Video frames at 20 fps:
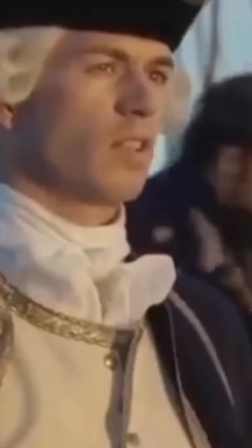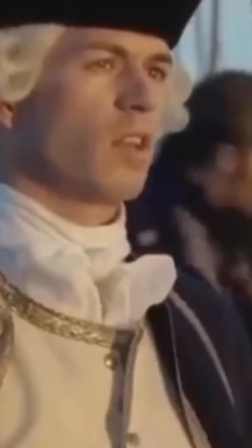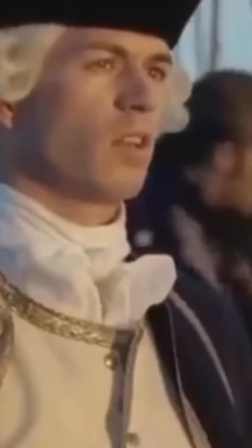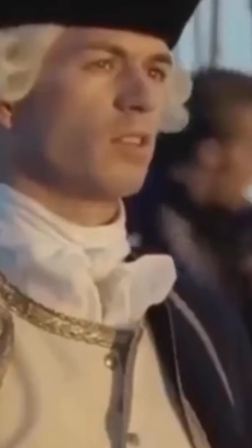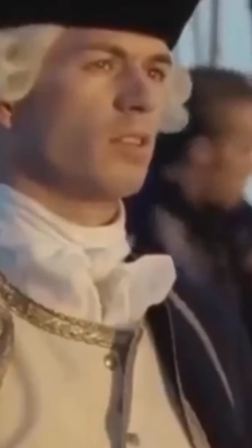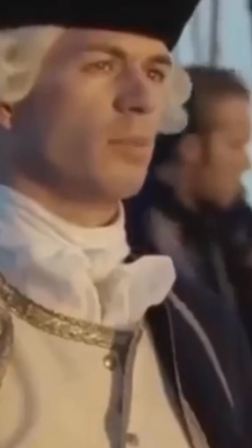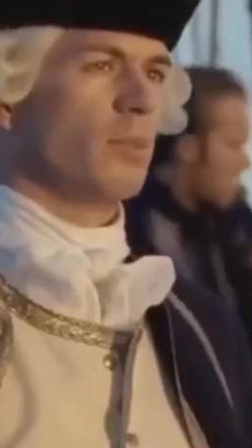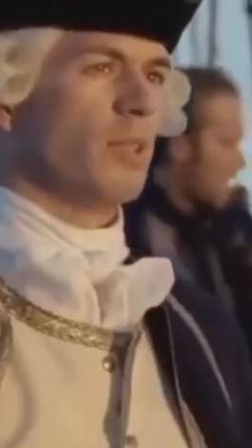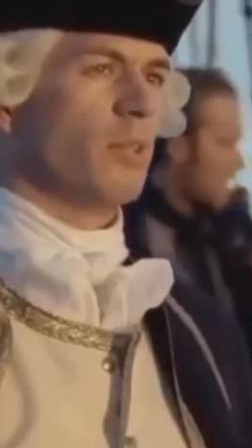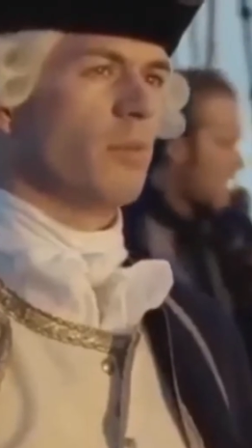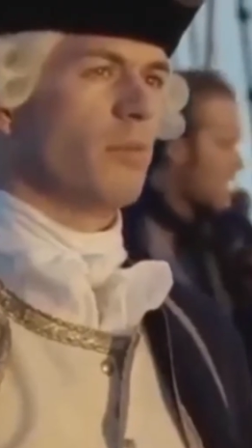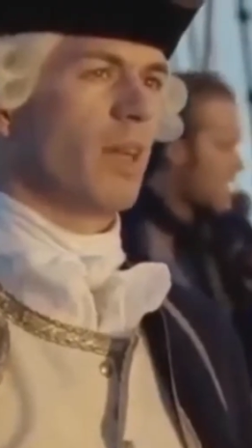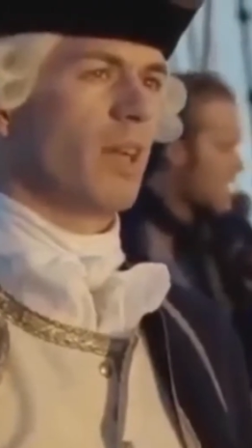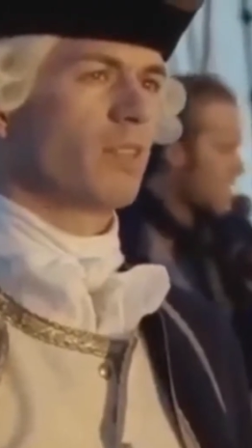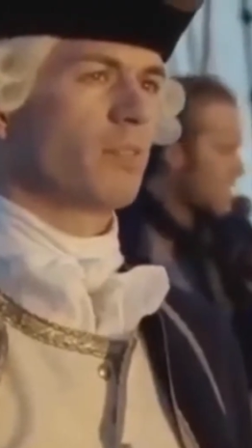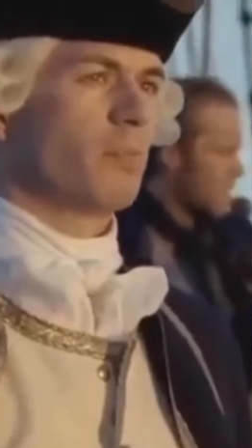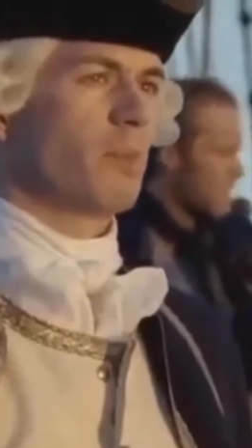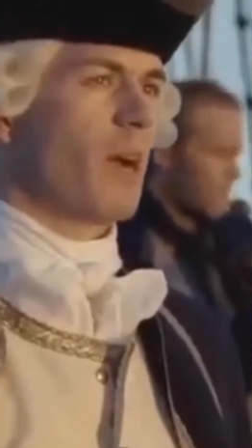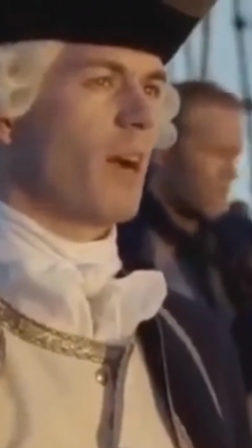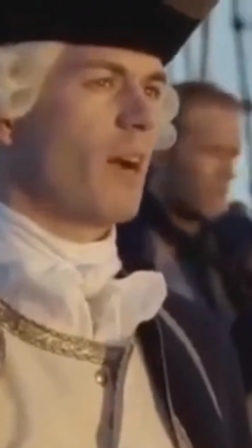got to be the
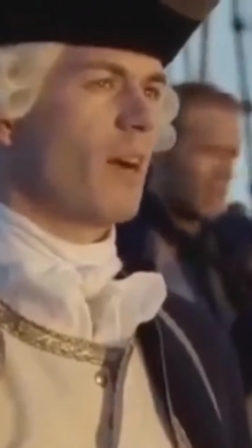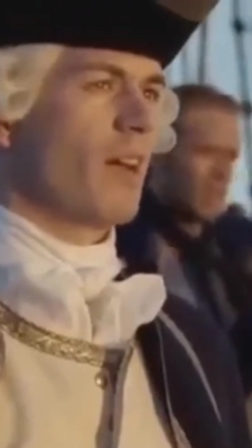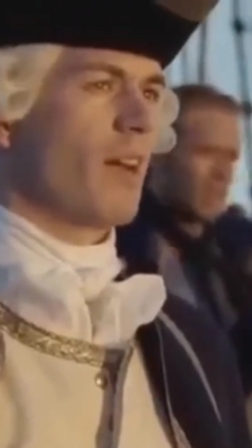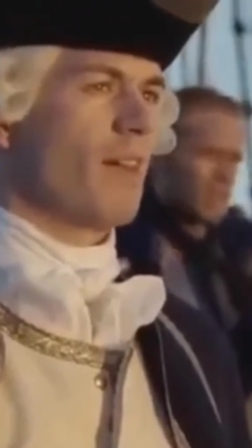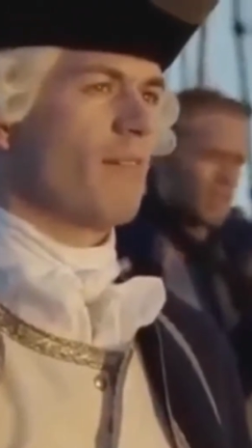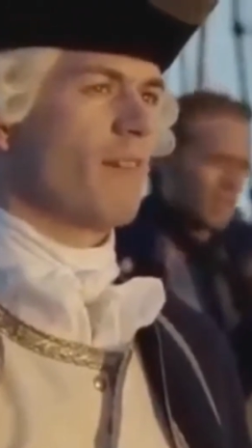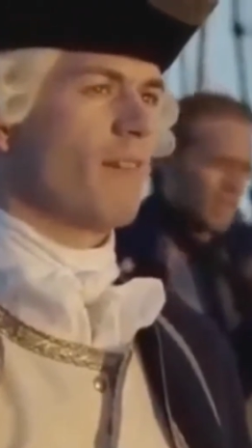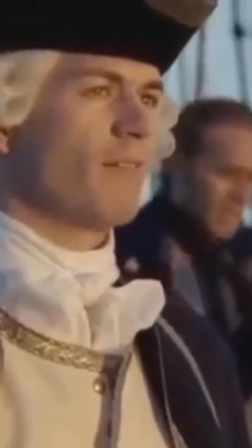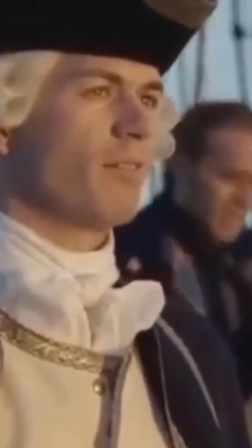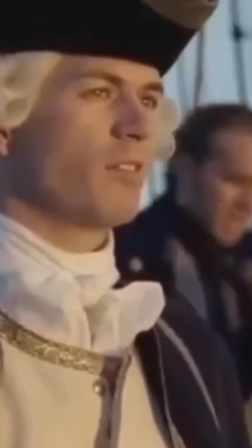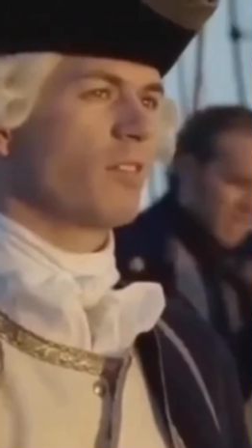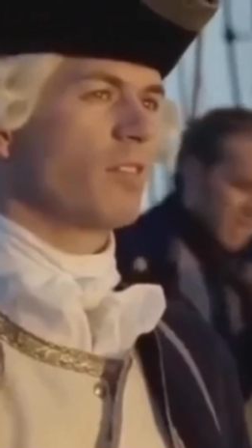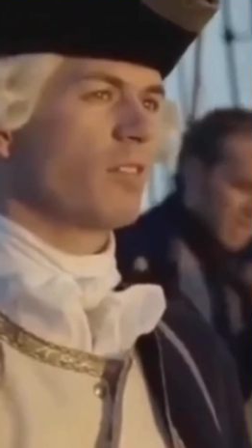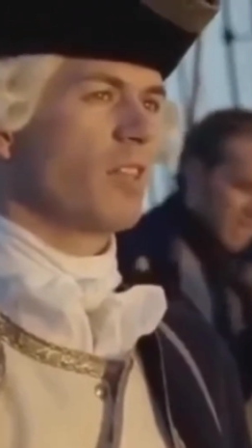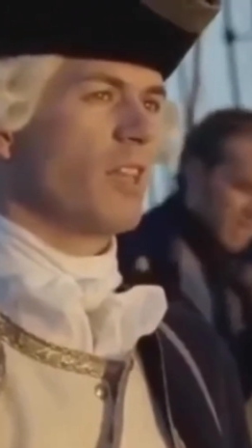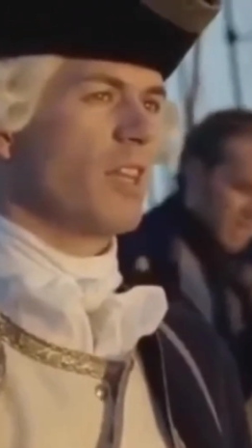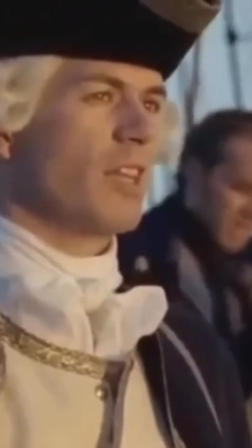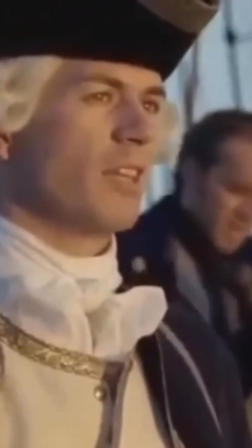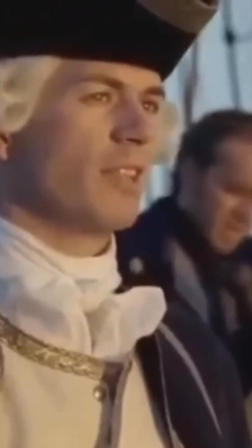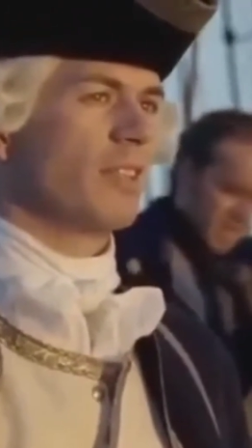best pirate I've ever
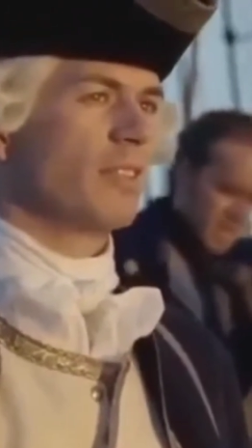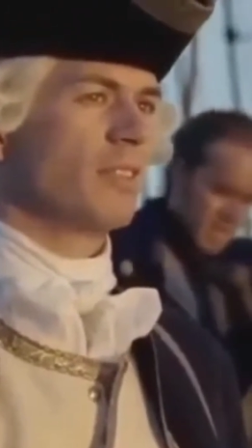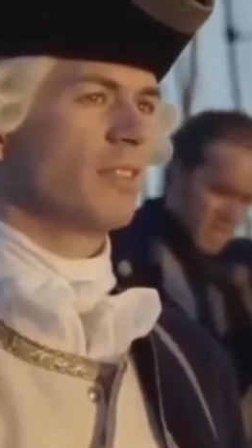seen.